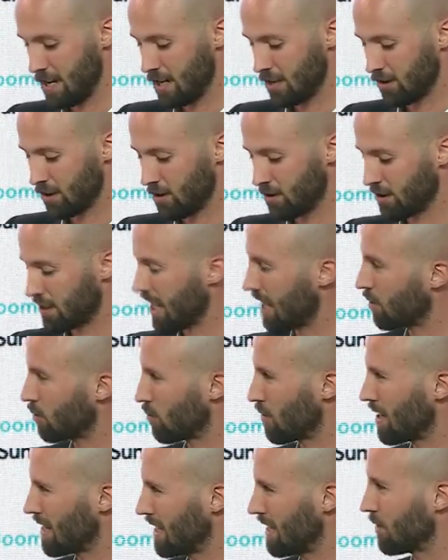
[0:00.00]
So does that
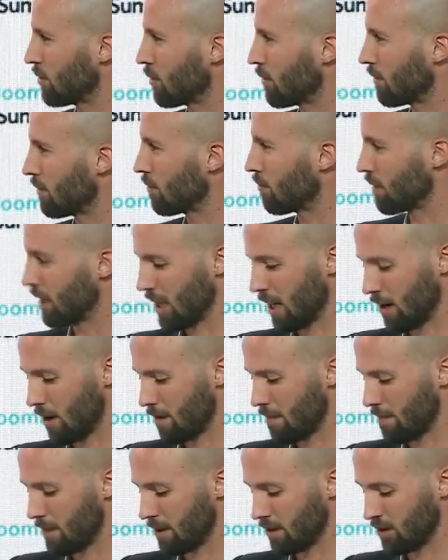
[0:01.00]
already sort of ring
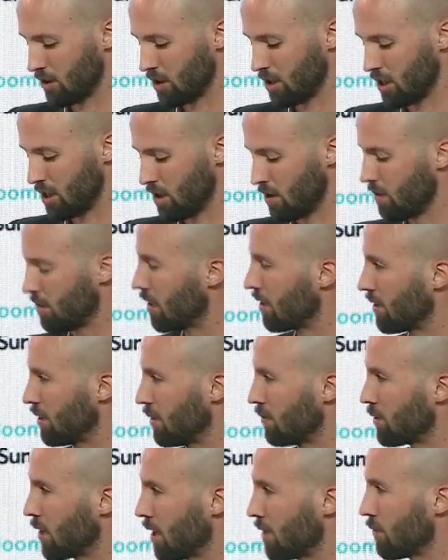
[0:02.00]
alarm bells to you, that
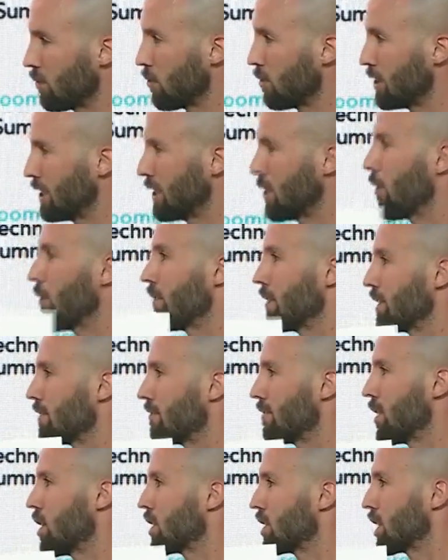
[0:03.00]
you've kind of already got this
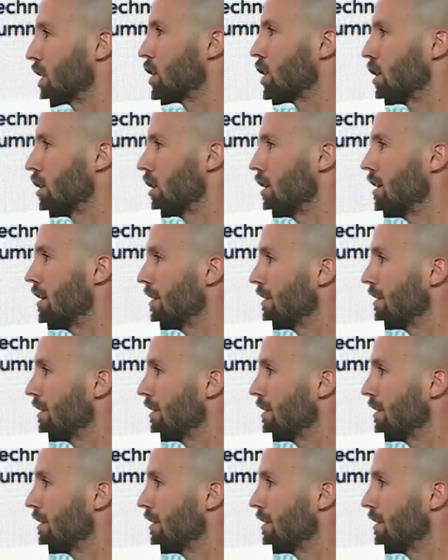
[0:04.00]
vertically